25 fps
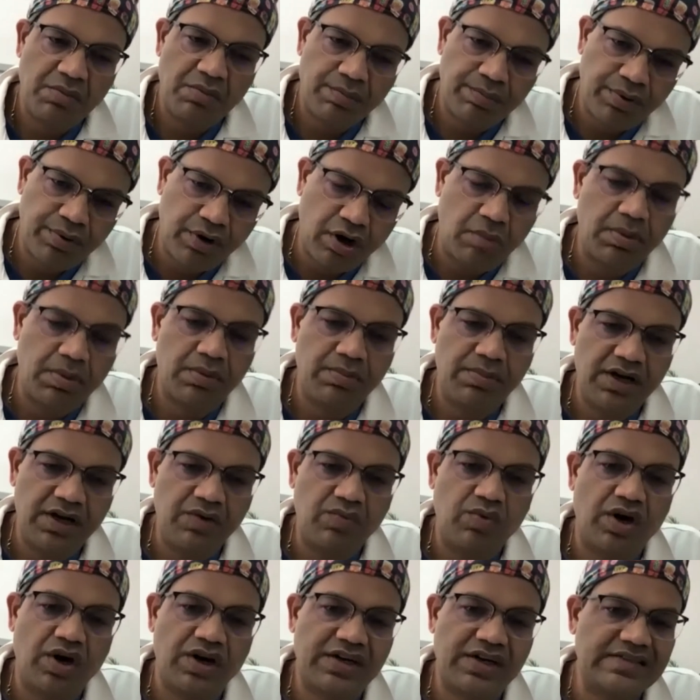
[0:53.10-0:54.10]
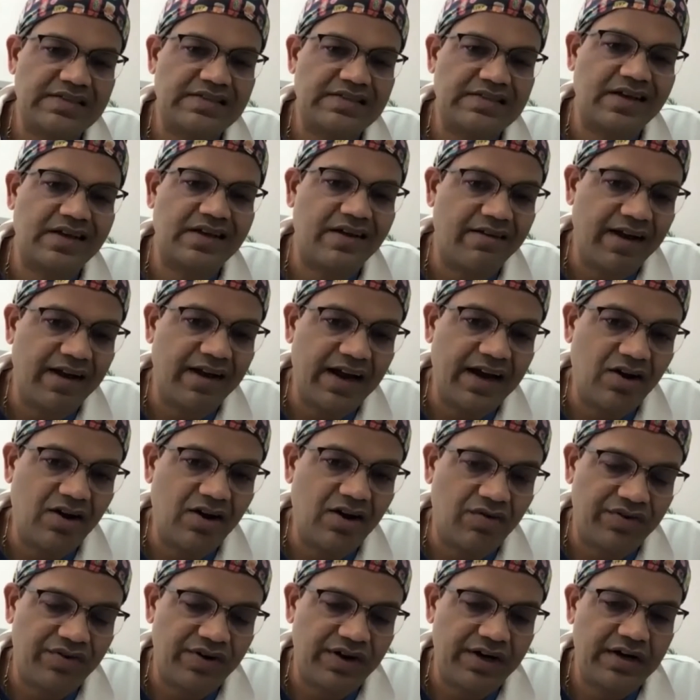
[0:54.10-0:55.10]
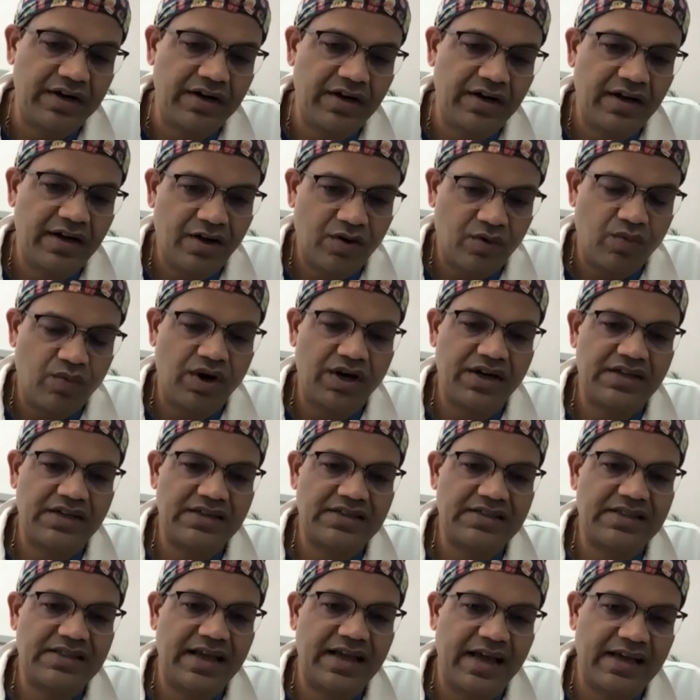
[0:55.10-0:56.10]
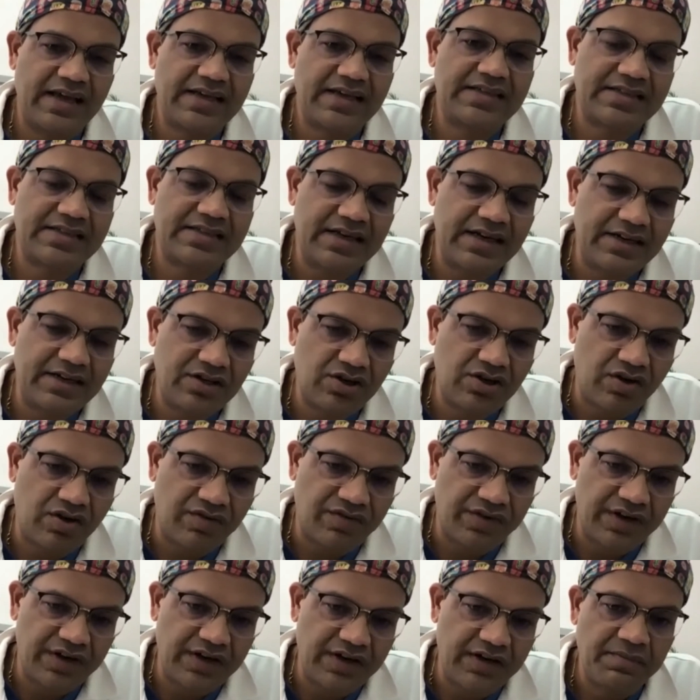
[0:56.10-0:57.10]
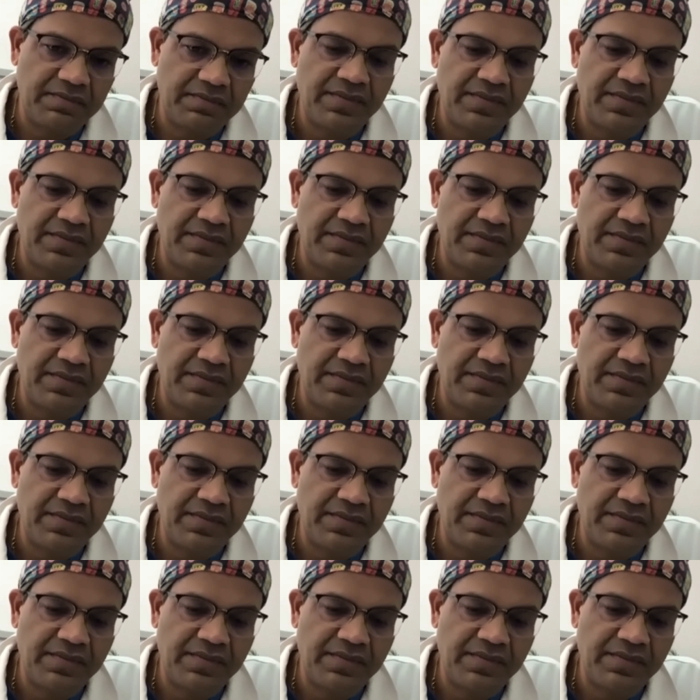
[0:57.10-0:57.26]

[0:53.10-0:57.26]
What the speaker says: Probably what is the grade of it? What is the extent of it?